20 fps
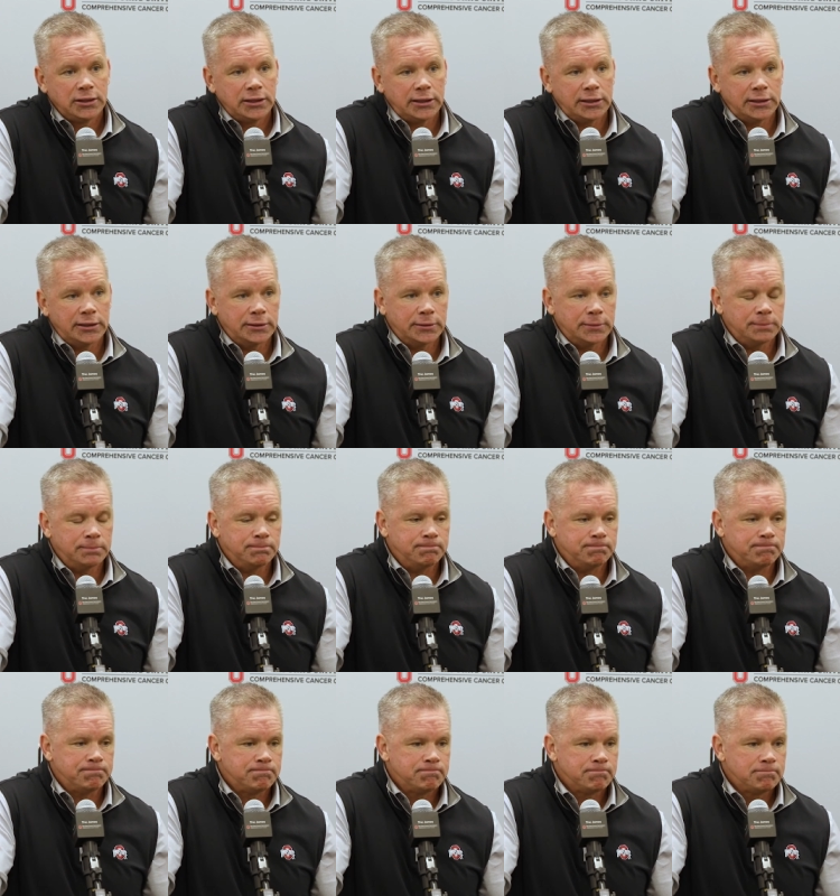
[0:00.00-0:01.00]

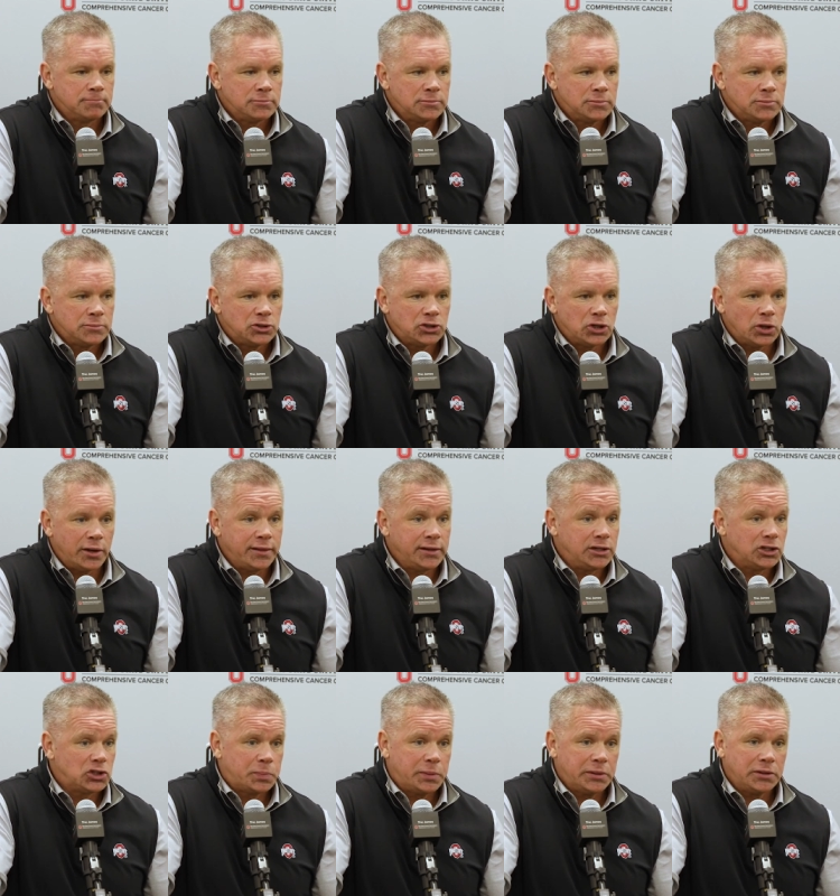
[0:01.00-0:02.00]
Um, so I
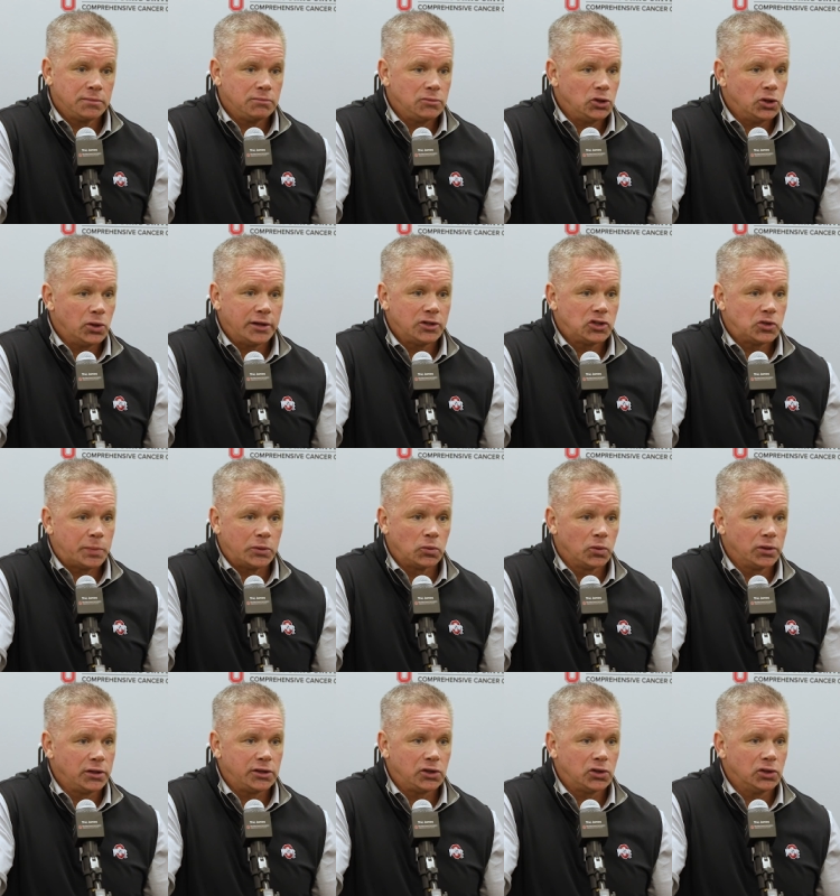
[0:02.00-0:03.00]
think it's been, you know, it's been
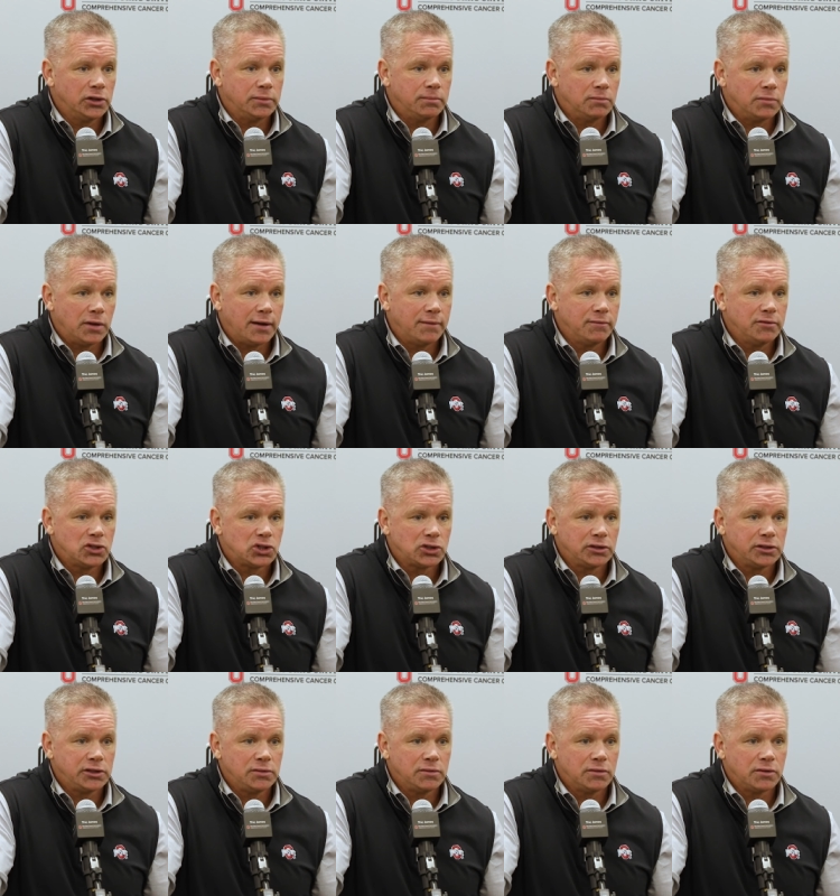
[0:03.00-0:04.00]
really good.
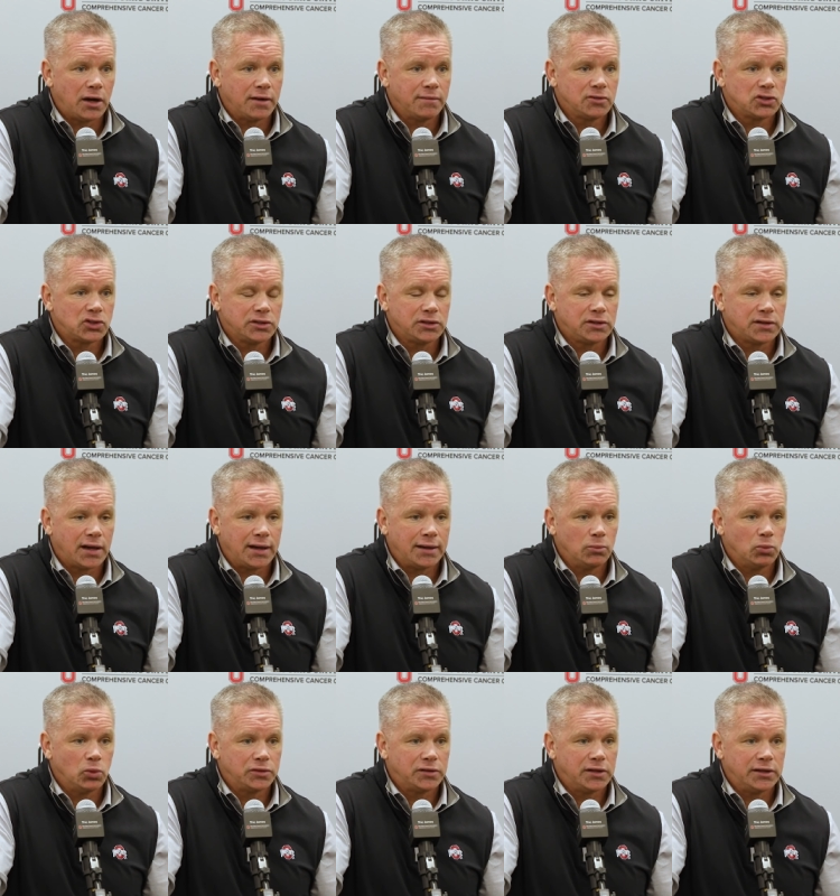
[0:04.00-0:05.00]
Obviously, obviously
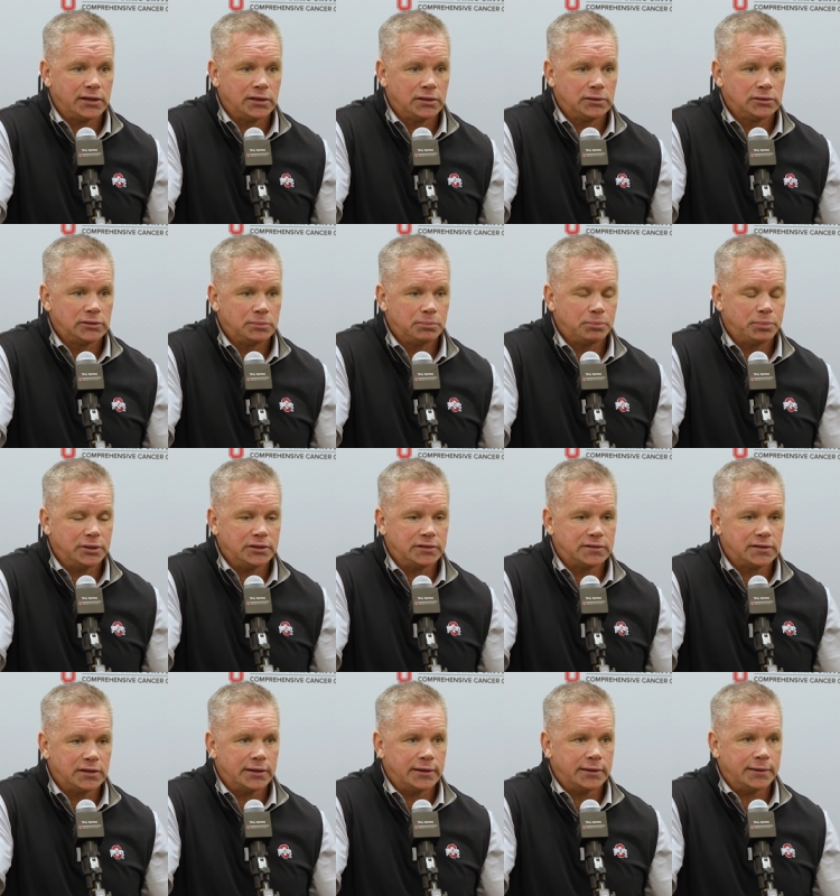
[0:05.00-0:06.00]
time will tell,
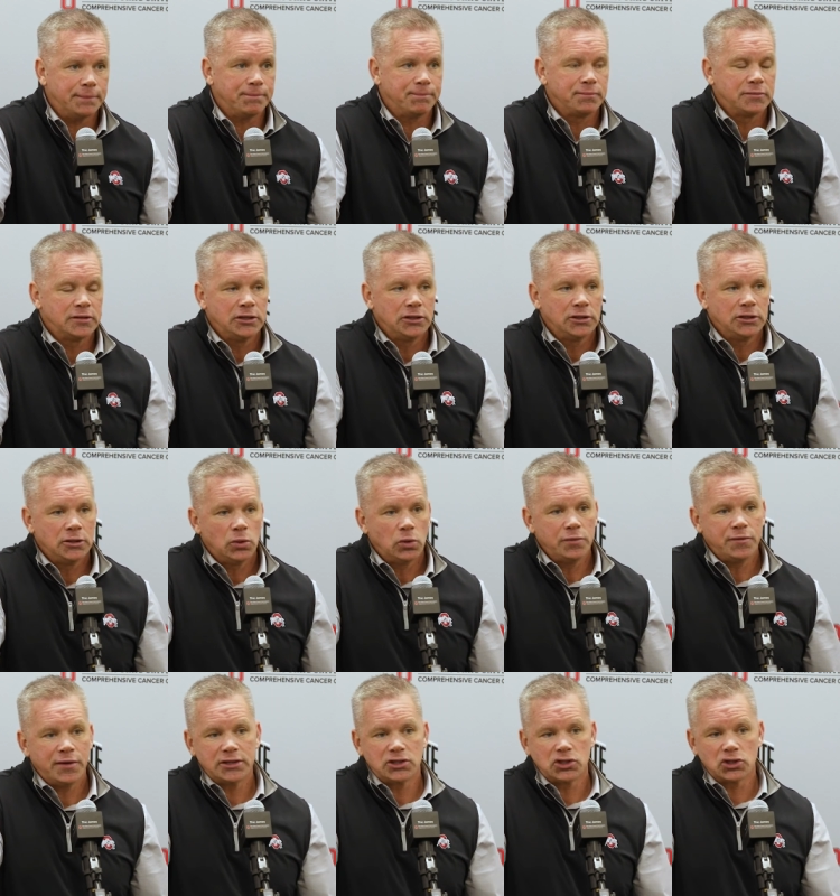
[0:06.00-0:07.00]
but um,
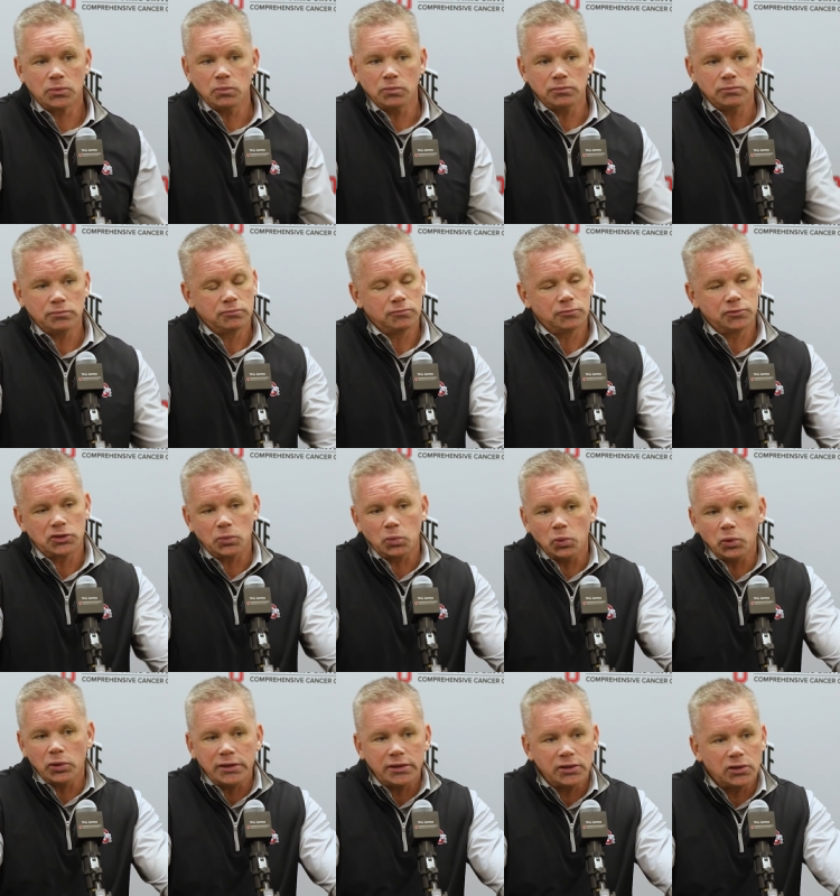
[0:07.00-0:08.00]
we've had some, some
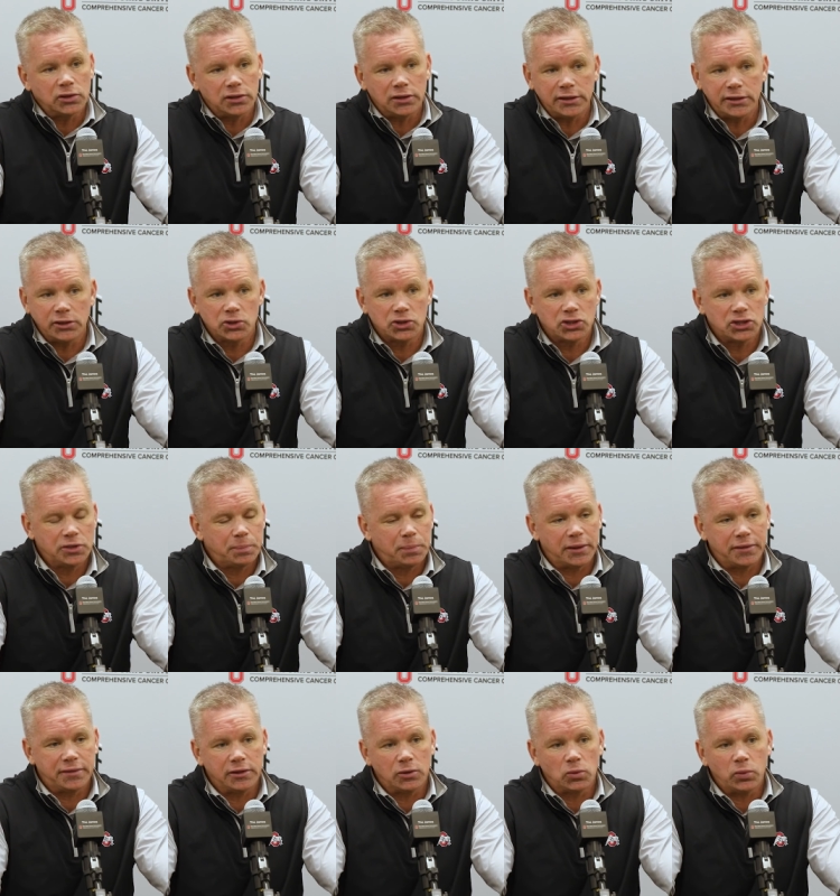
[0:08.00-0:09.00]
really good leadership.
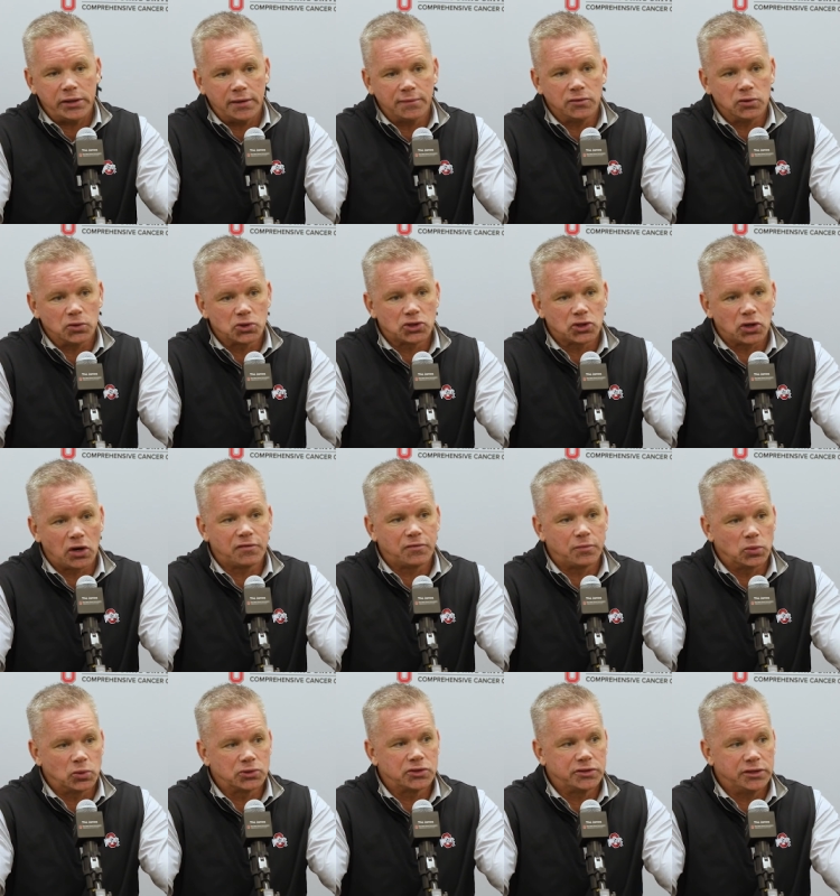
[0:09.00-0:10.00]
I think we have those
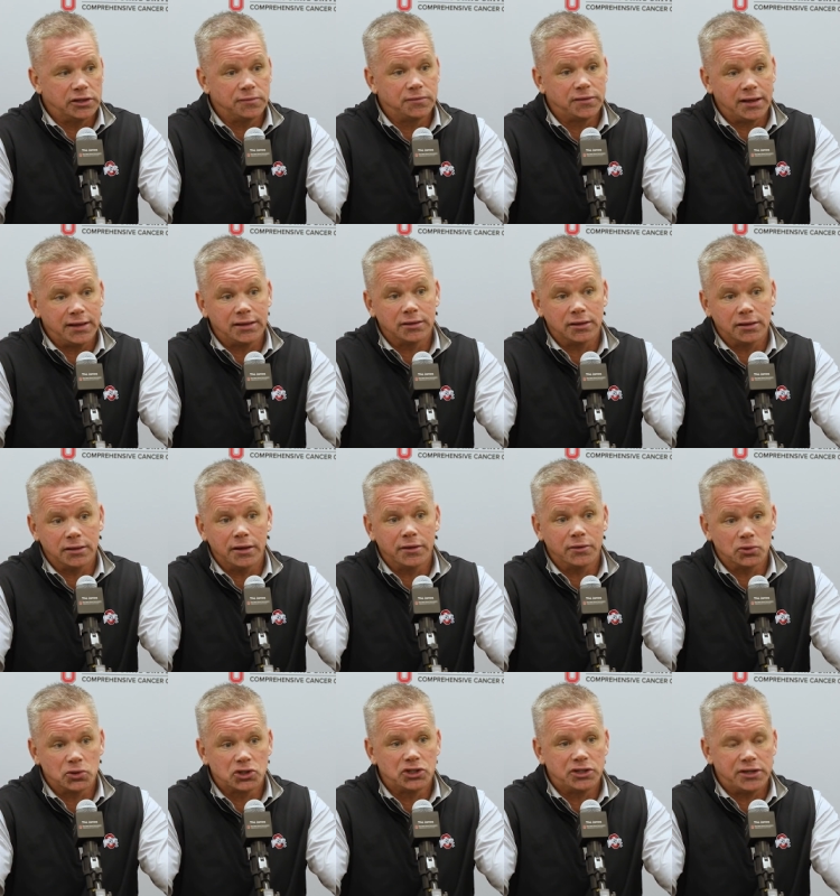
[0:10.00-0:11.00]
sophomores that have taken
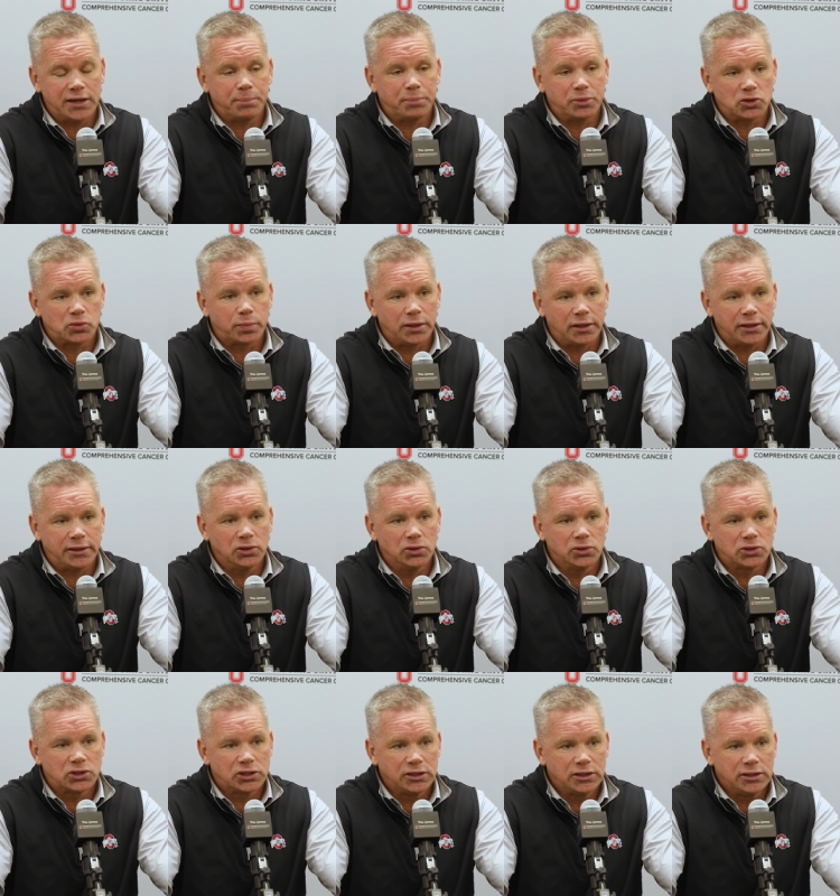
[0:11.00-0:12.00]
another step as
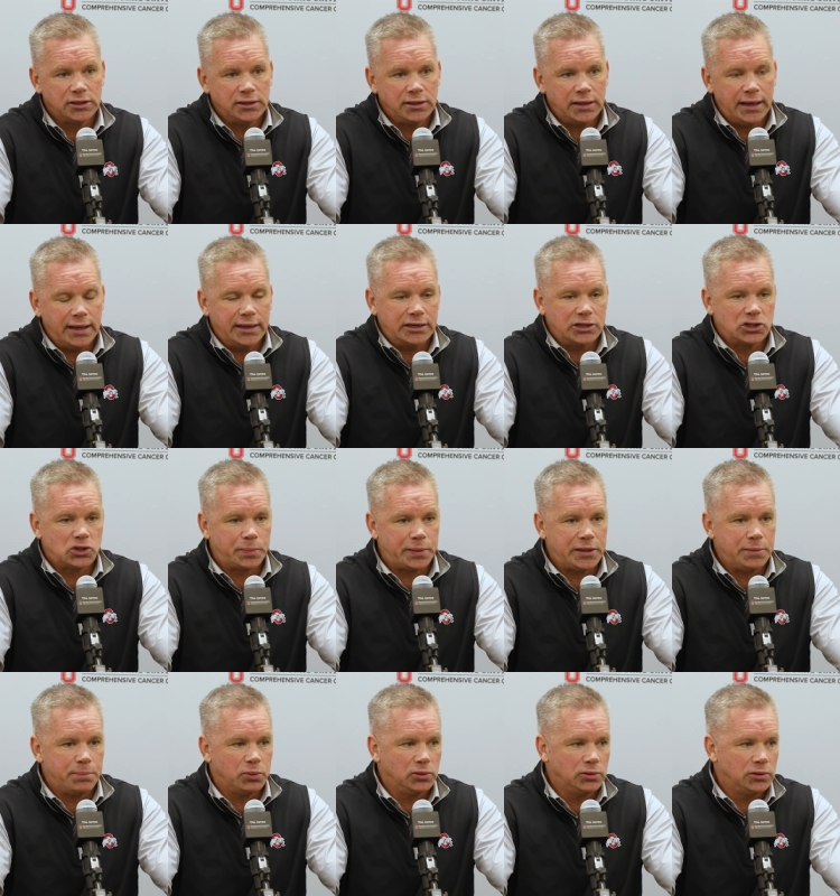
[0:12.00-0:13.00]
players and as
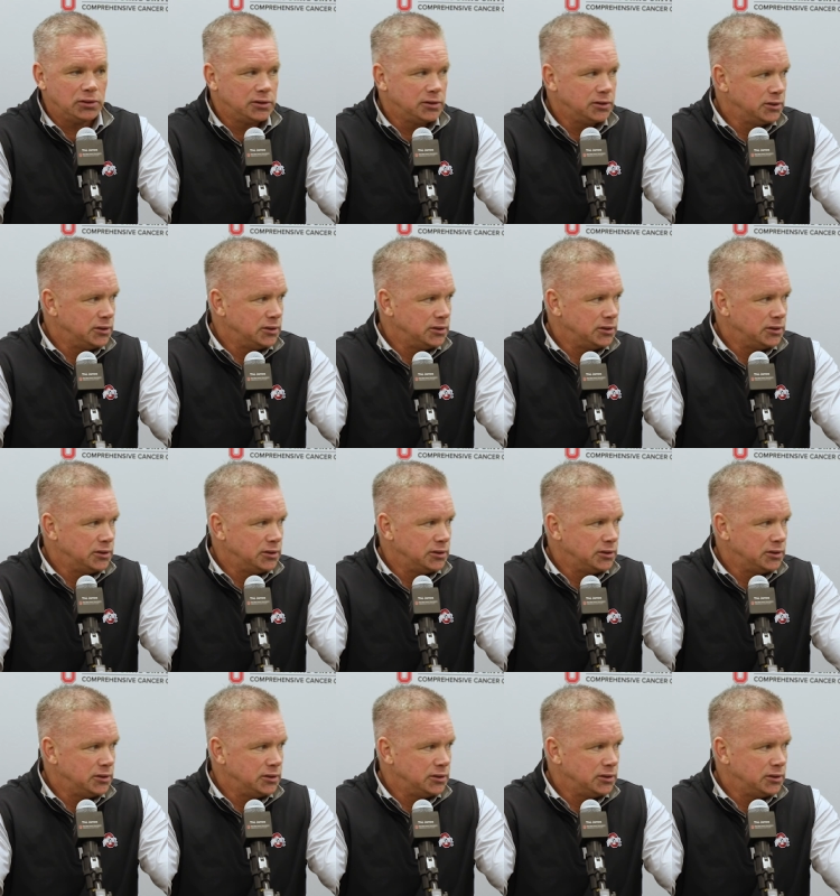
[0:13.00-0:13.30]
people.